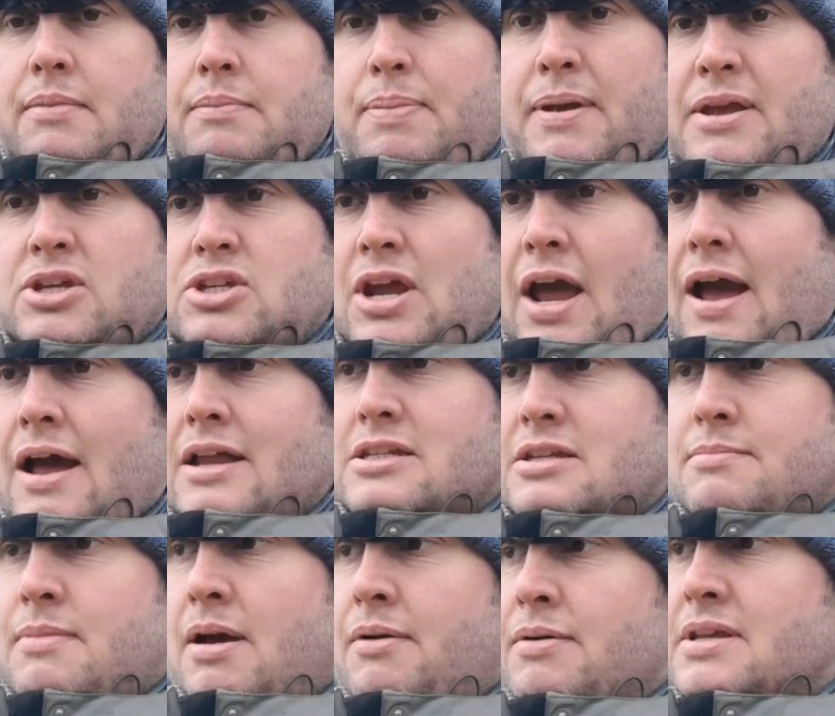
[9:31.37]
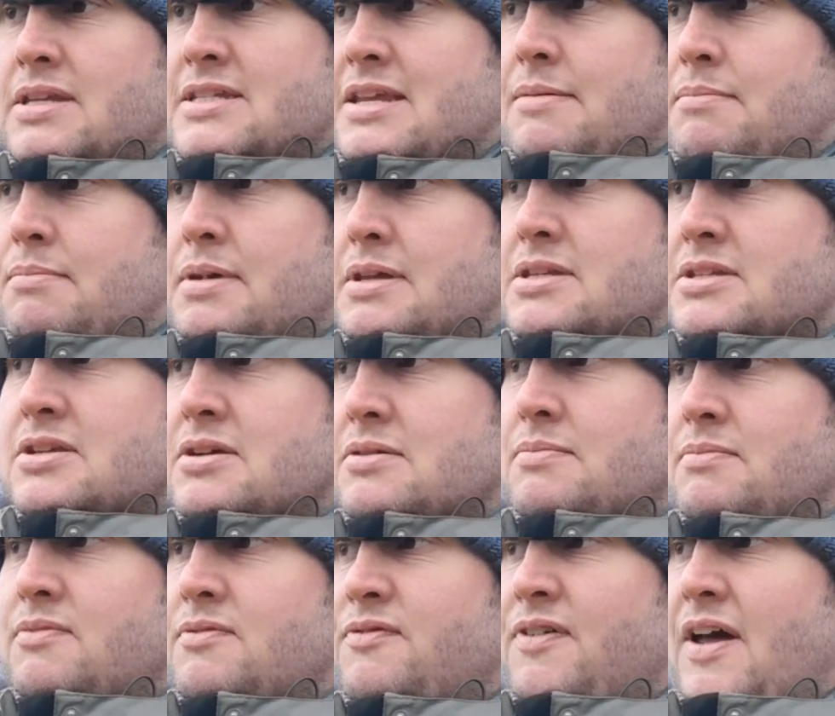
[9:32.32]
Big shout out to Mel. He sent me
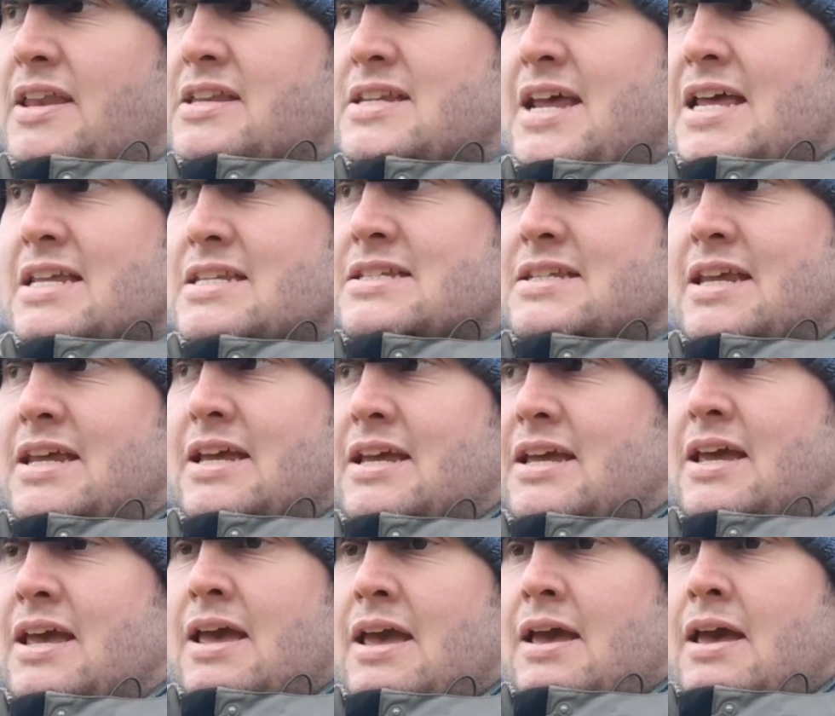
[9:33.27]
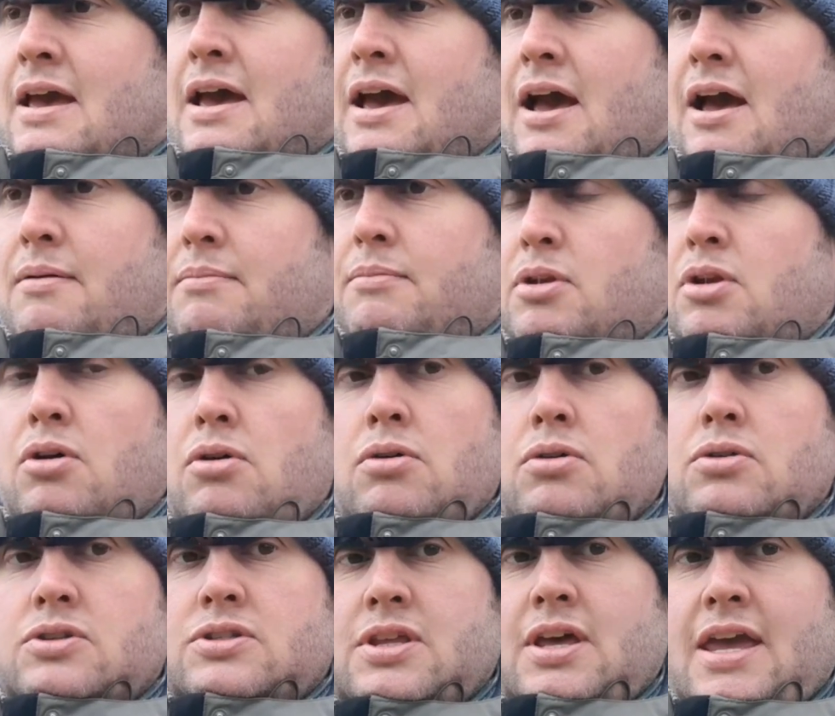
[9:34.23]
some fantastic
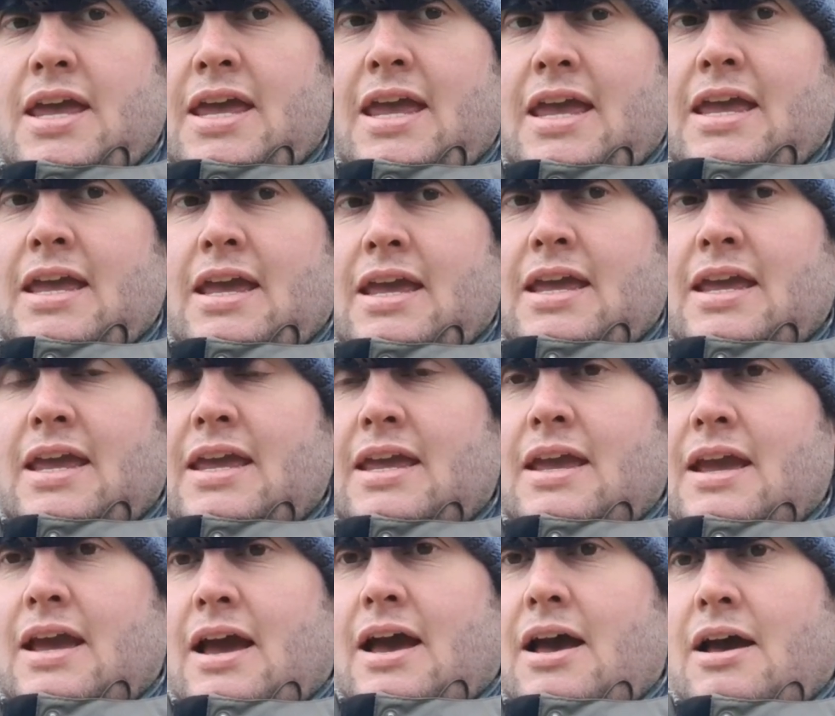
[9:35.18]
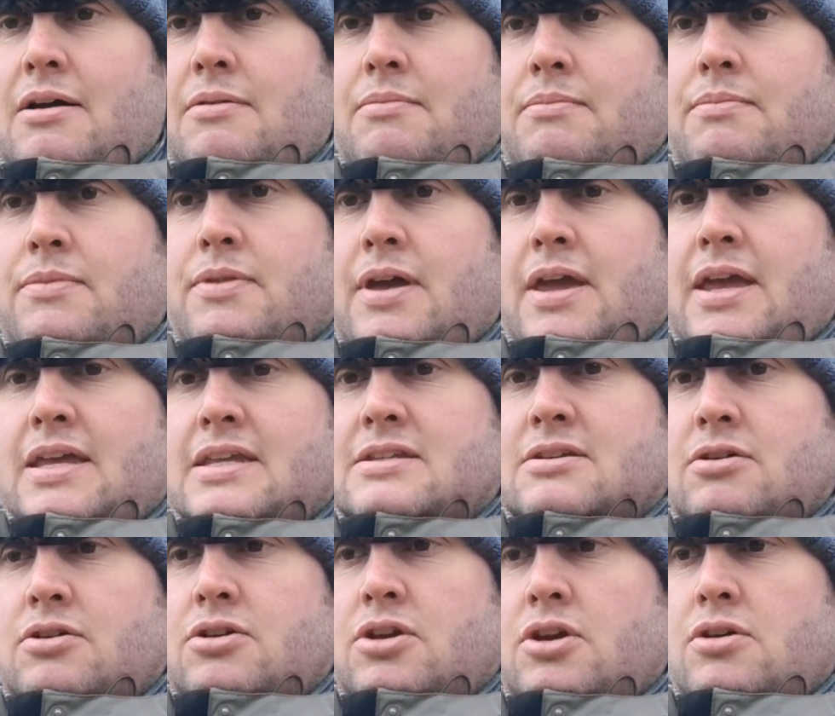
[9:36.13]
lures that he's
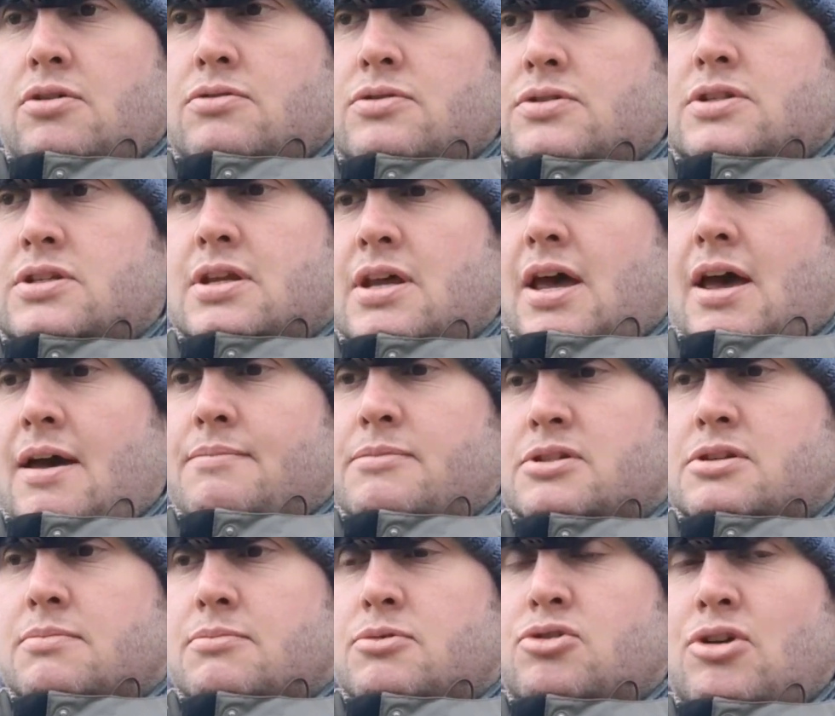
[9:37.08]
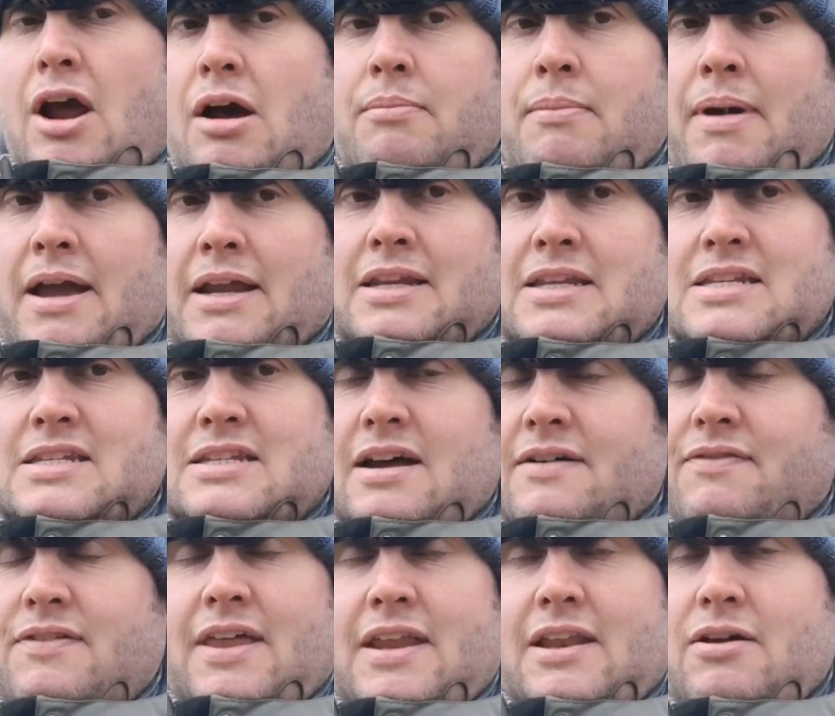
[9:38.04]
not used, some trout magnet
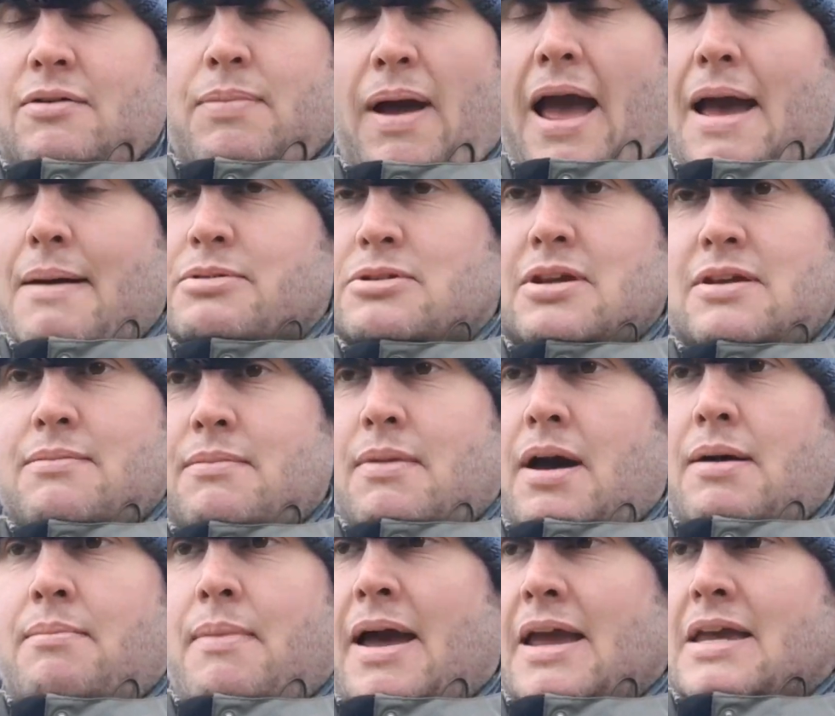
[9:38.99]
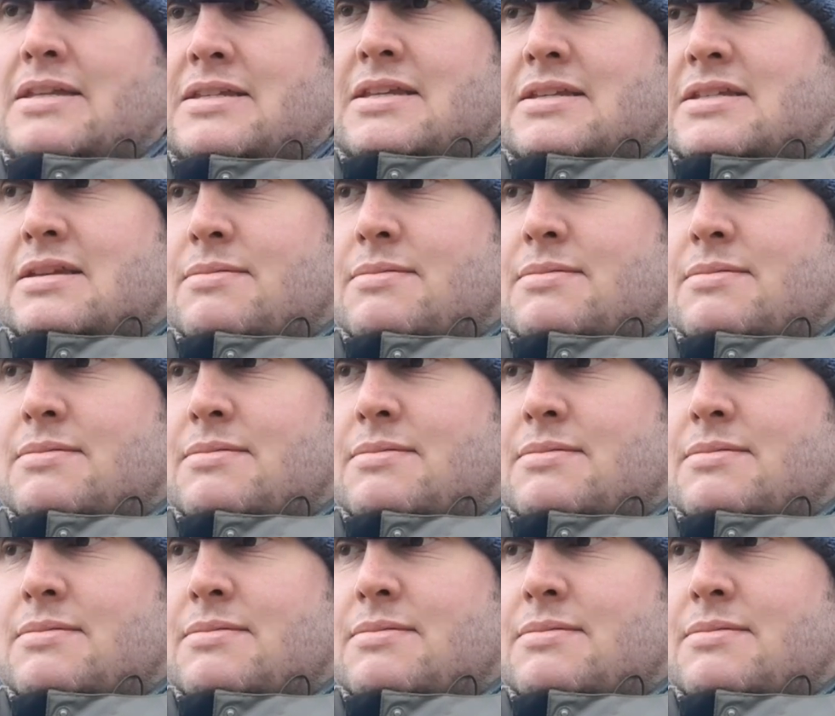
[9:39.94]
stuff, and they look absolutely amazing.